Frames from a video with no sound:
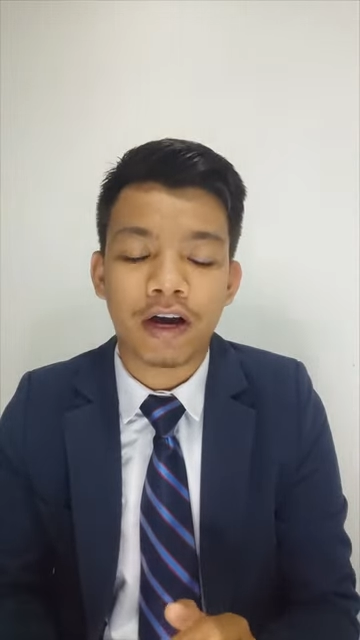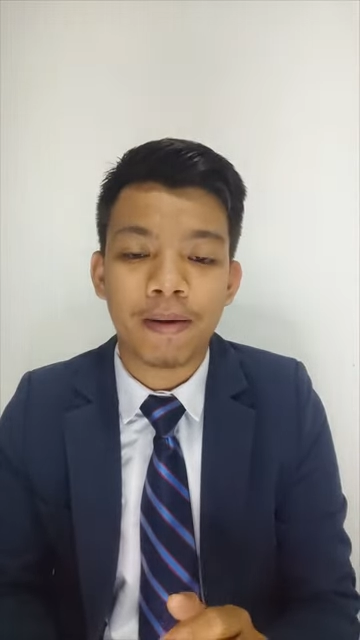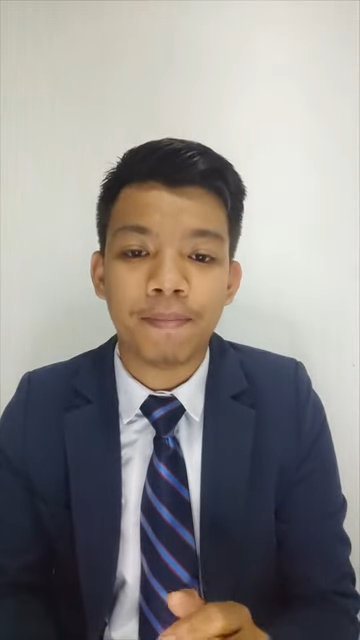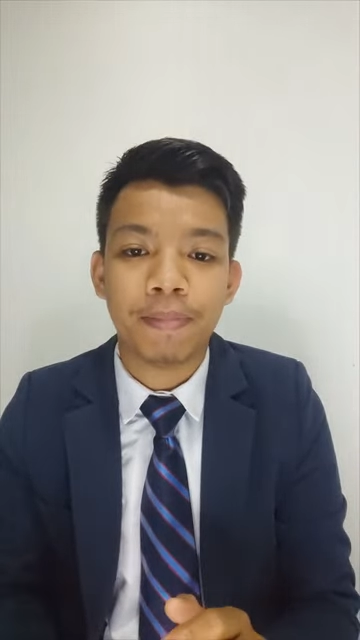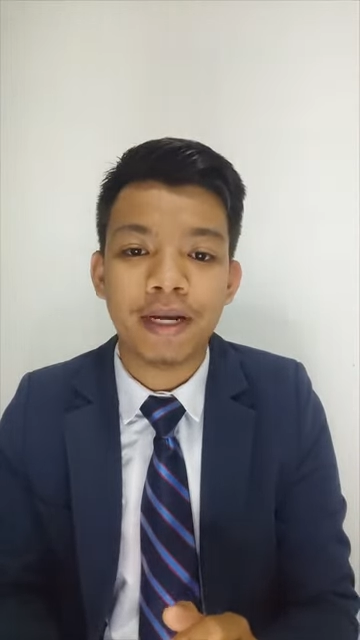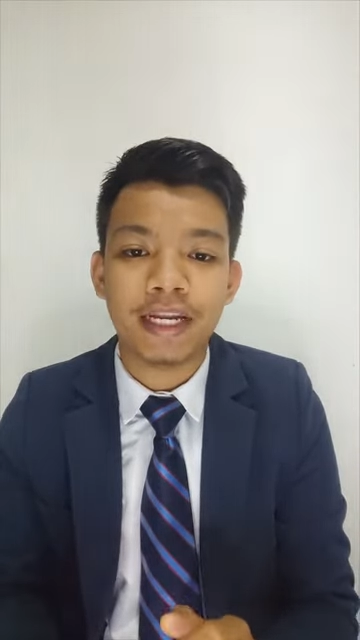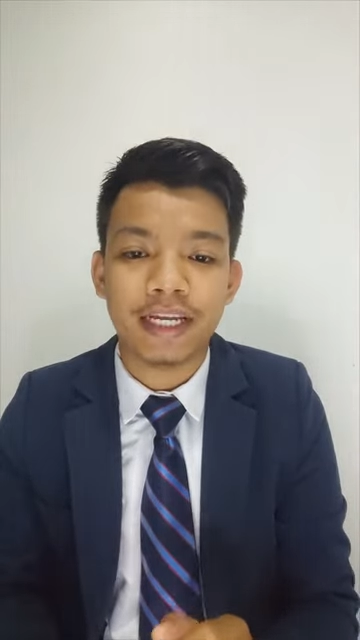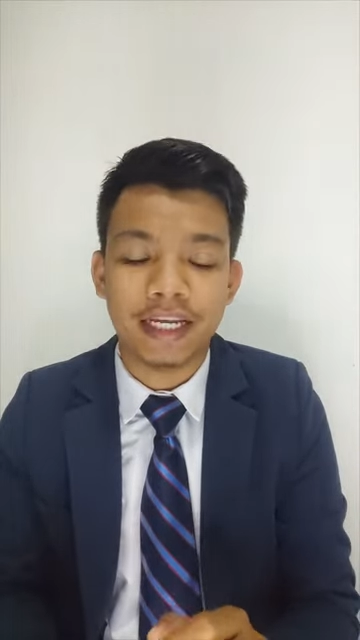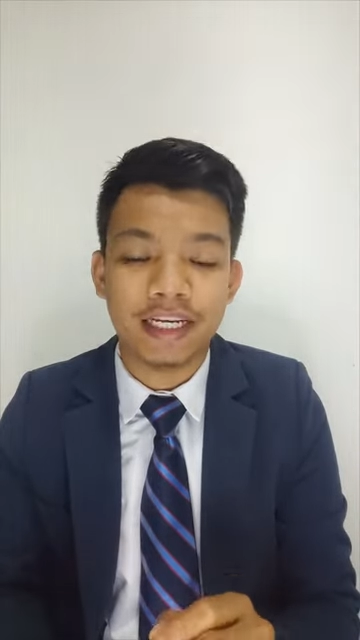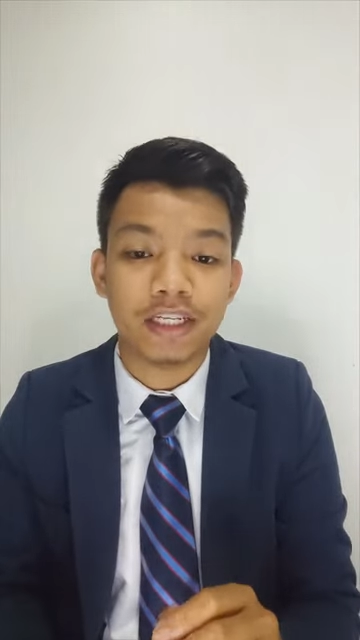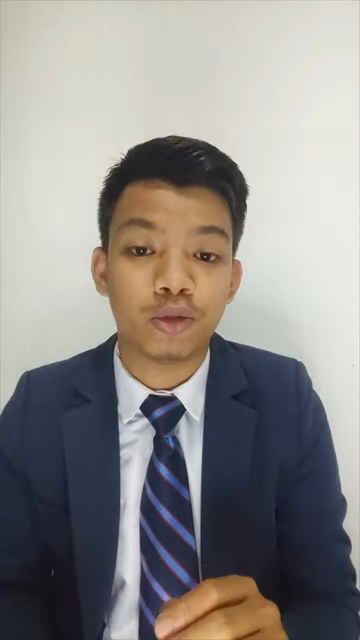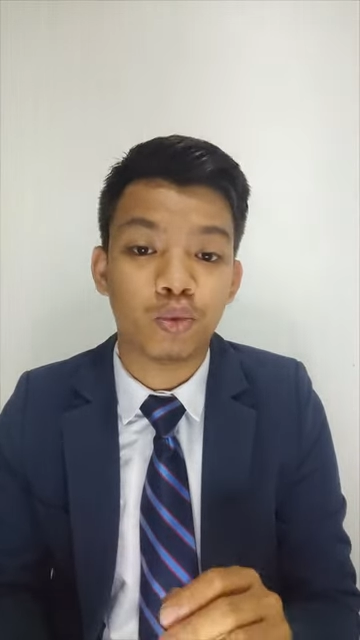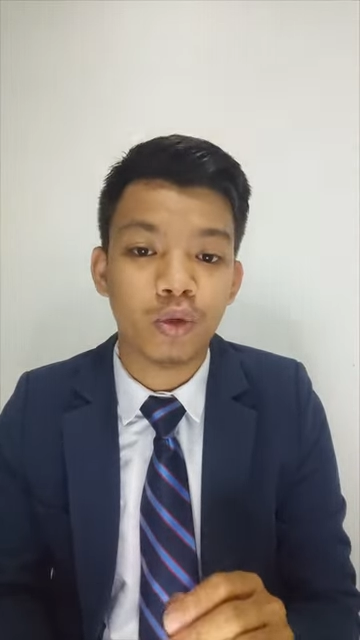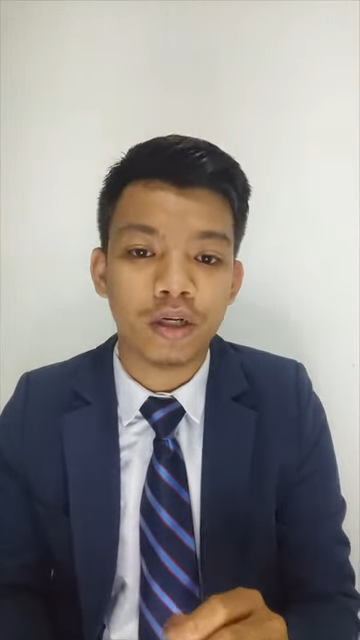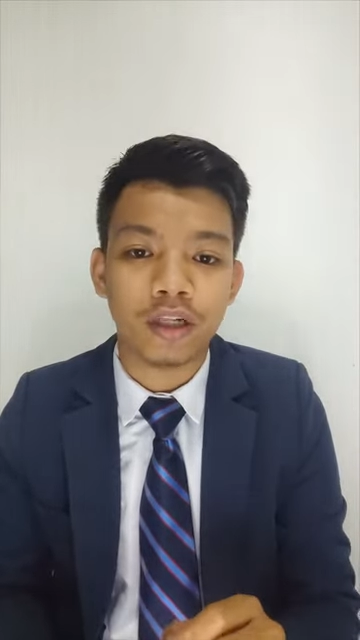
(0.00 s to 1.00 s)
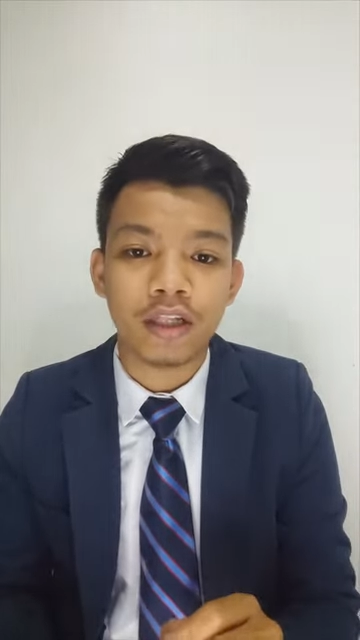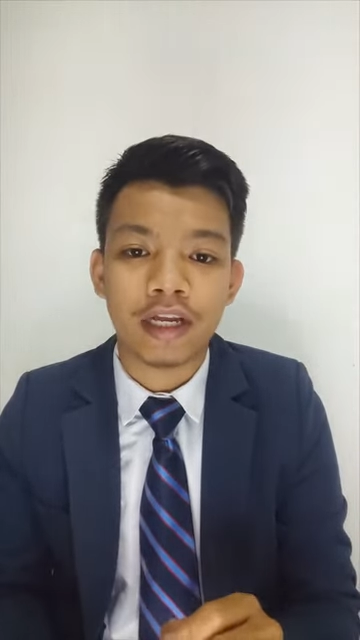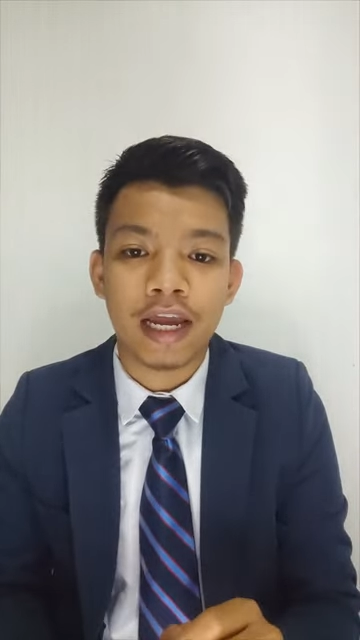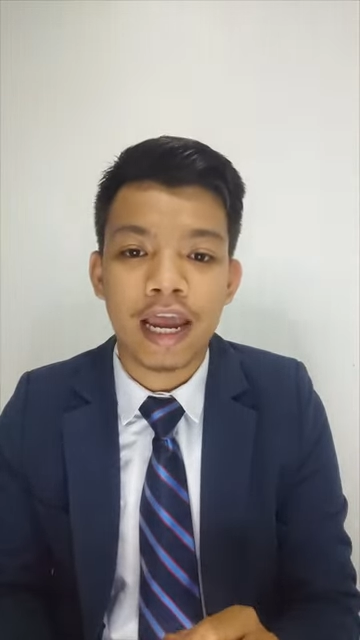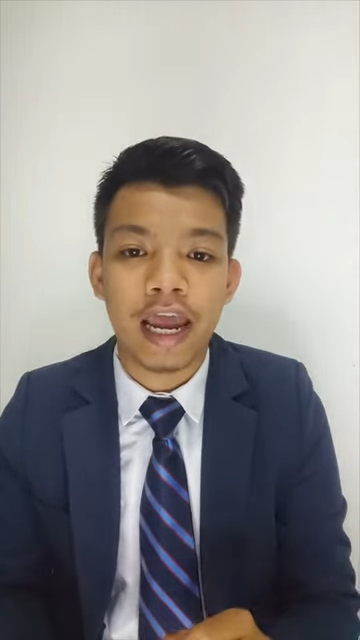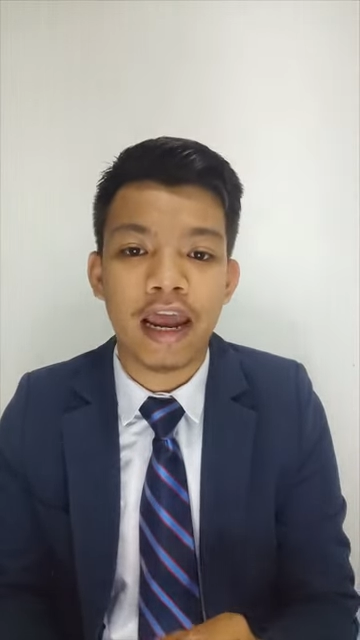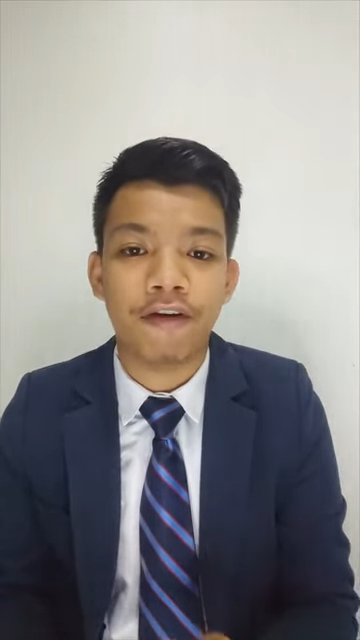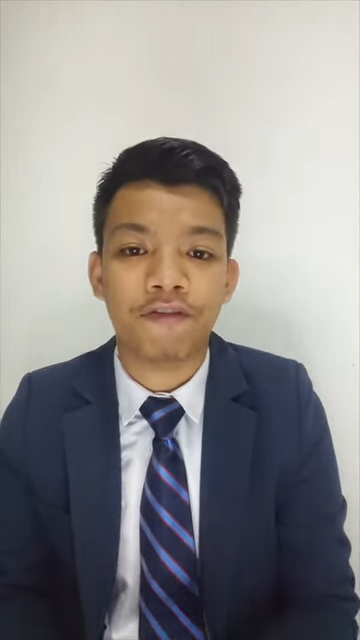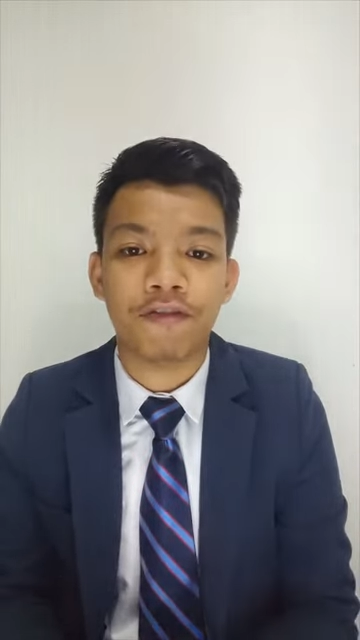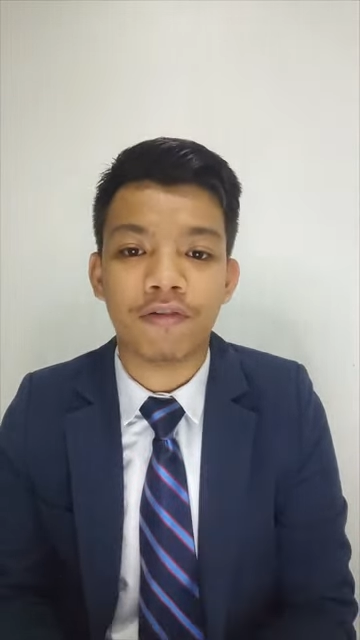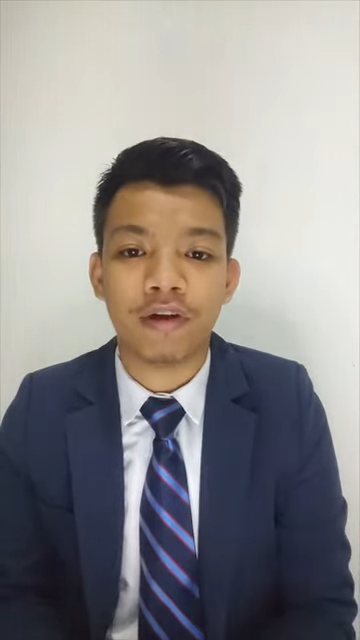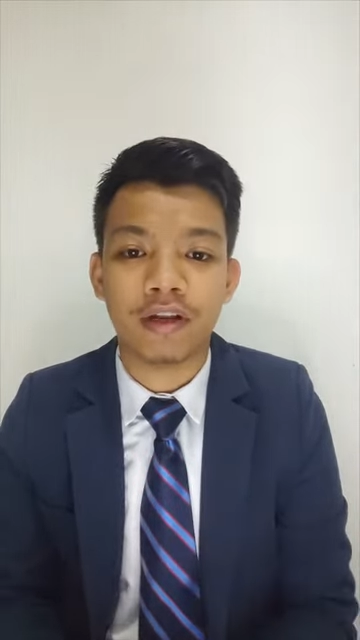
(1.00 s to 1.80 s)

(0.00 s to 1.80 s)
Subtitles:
company in this world have